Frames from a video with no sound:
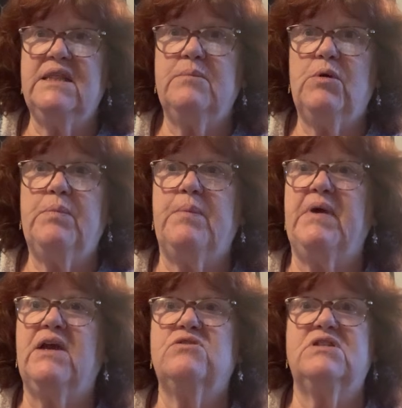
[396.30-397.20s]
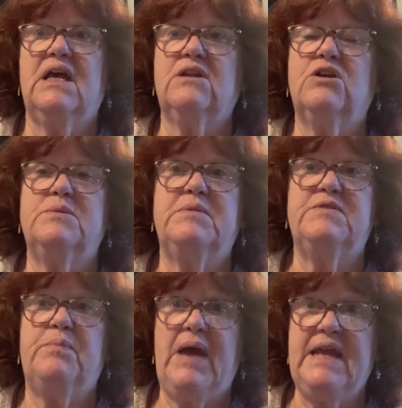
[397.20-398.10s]
them up a bit because they had got a bit
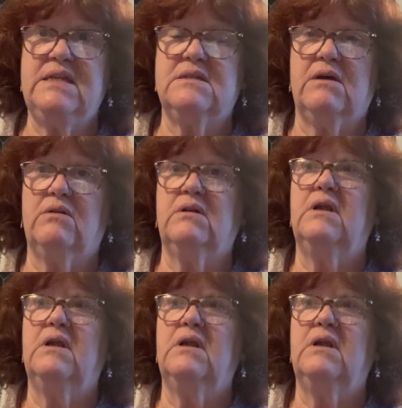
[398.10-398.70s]
of paint on.